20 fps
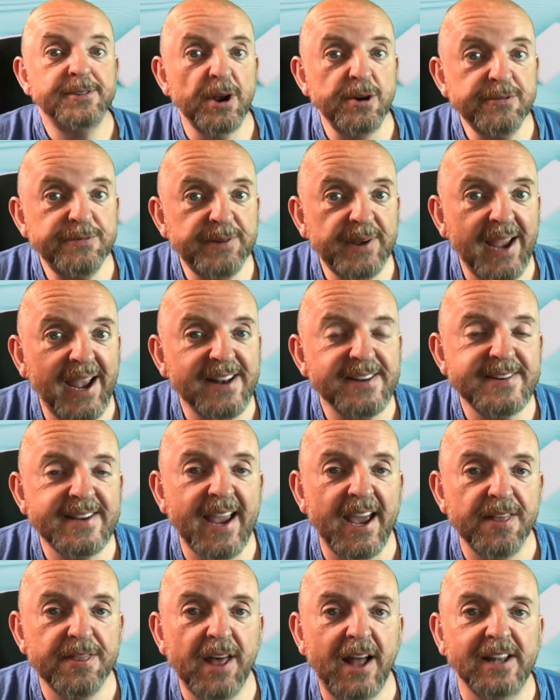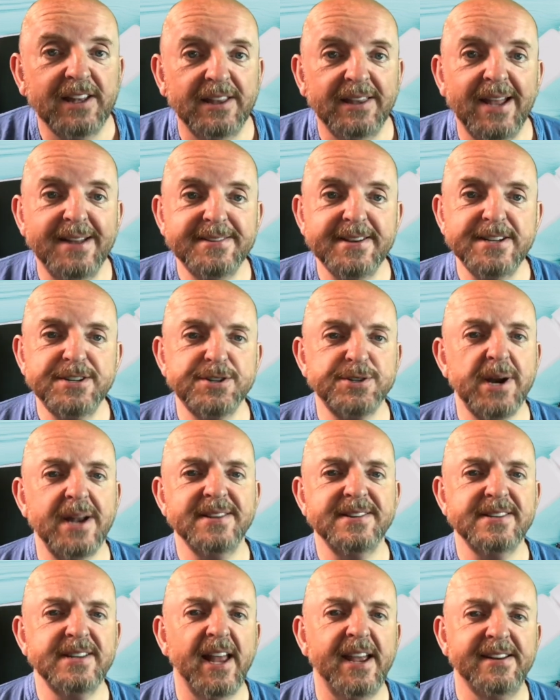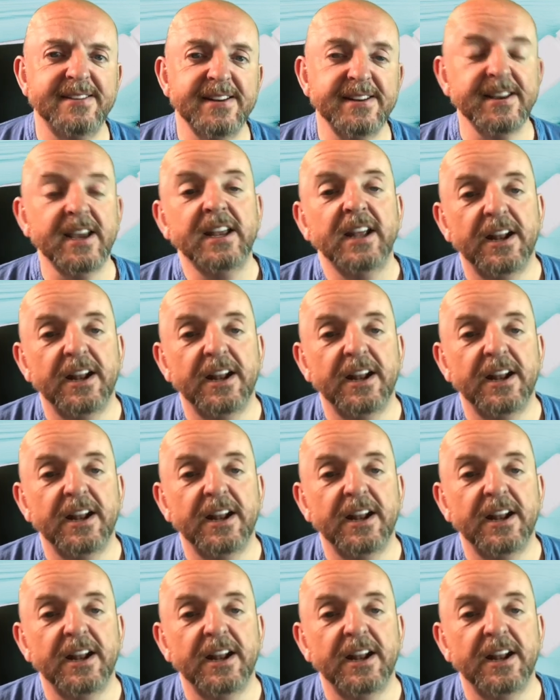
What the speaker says: don't forget to get that letter translated,